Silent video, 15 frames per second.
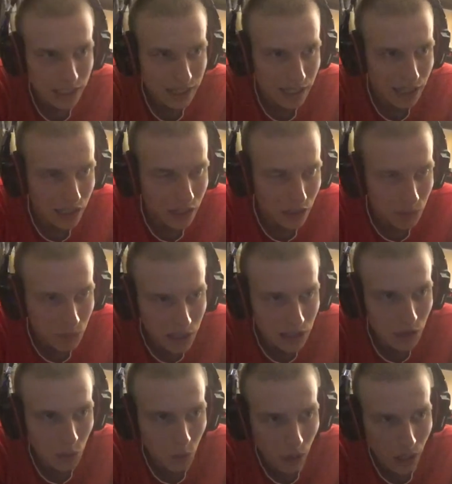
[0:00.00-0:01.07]
They could be a
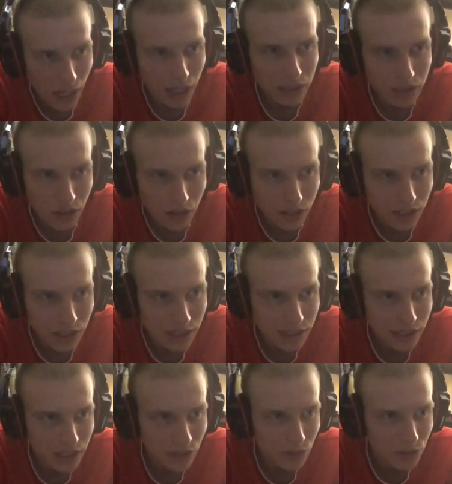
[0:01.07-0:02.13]
wild card
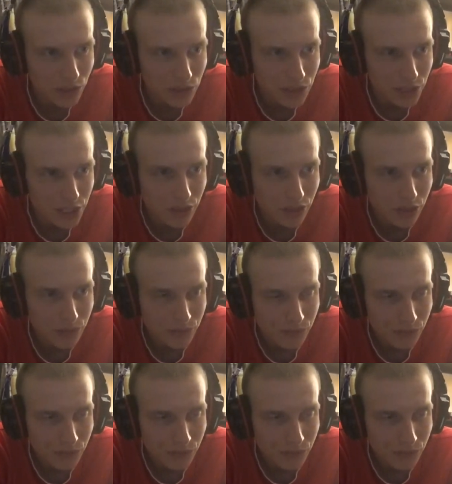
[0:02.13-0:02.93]
contender this year,